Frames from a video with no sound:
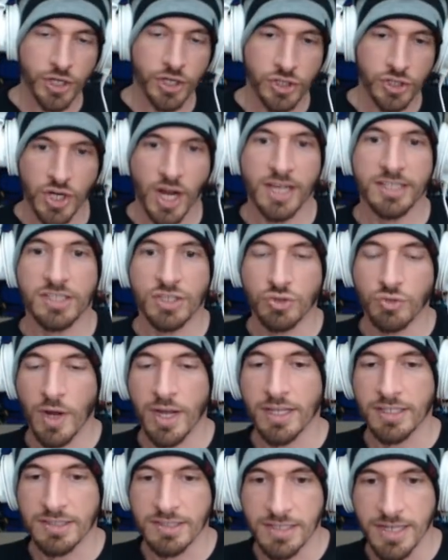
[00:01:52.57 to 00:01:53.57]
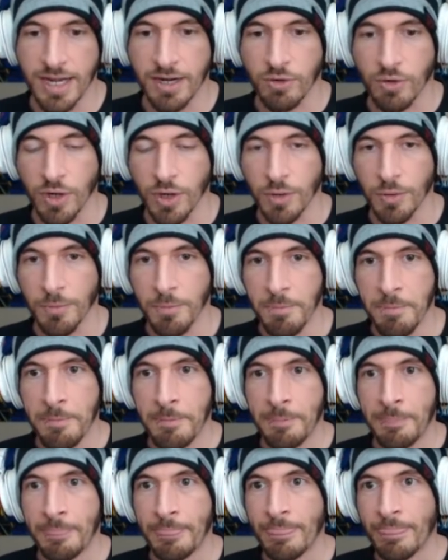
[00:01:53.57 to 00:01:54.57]
Giants and Dragons and Necro.
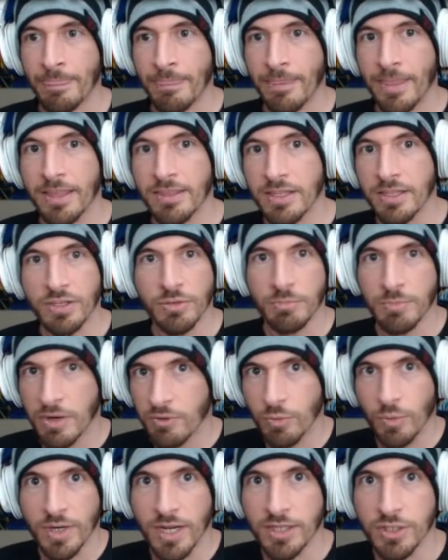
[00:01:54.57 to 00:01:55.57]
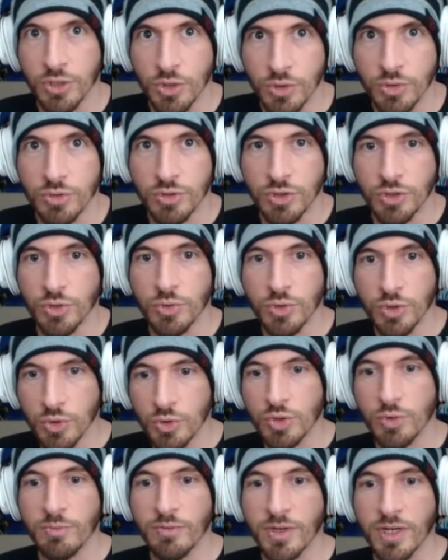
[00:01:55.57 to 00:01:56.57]
And then everyone had to do a
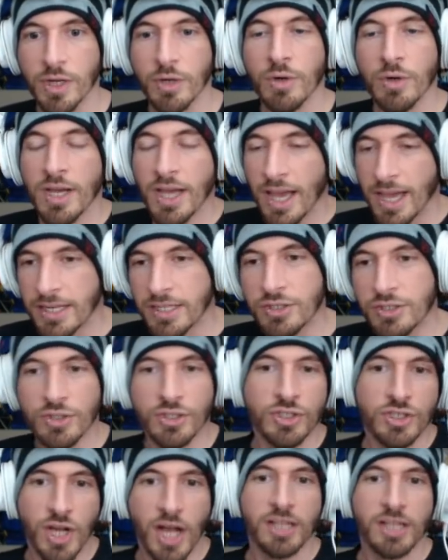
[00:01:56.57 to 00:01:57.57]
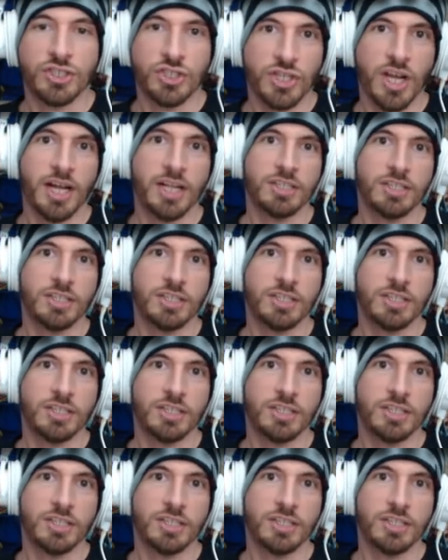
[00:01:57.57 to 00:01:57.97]
YouTube video and enter the challenge Challenge,